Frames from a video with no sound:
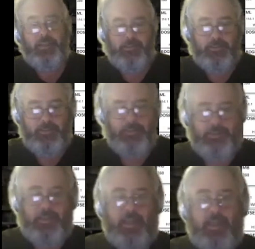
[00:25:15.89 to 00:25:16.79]
And
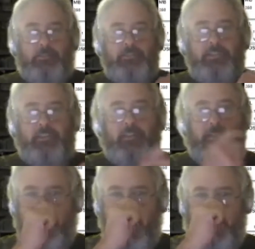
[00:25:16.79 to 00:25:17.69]
you'll see there's
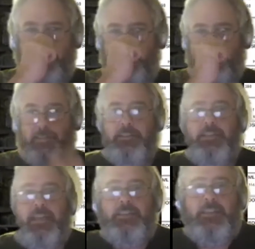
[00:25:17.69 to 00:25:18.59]
tabs,
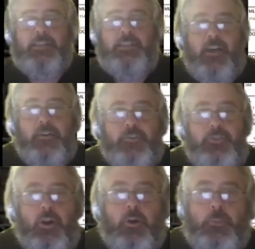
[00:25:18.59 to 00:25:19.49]
leg details,
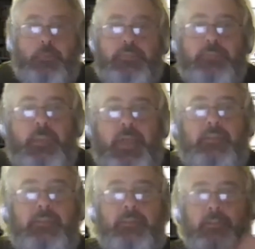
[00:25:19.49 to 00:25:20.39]
comms,
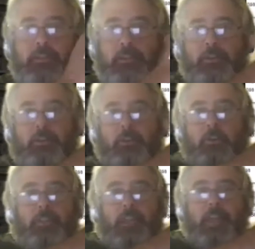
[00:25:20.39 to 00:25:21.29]
MET,
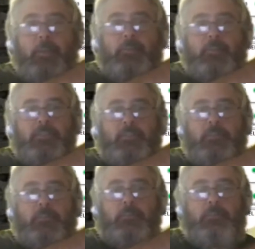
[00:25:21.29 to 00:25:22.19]
NOTAMs,
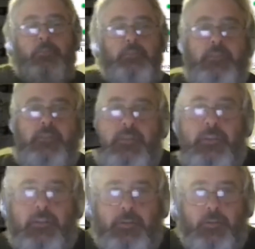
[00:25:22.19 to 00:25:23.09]

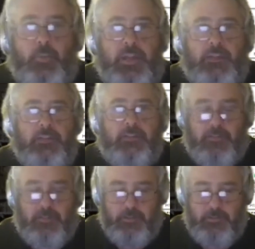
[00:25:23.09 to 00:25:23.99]

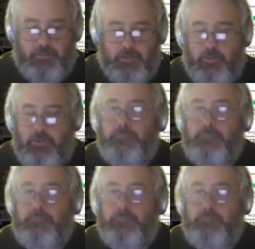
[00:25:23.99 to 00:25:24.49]
winds, and so on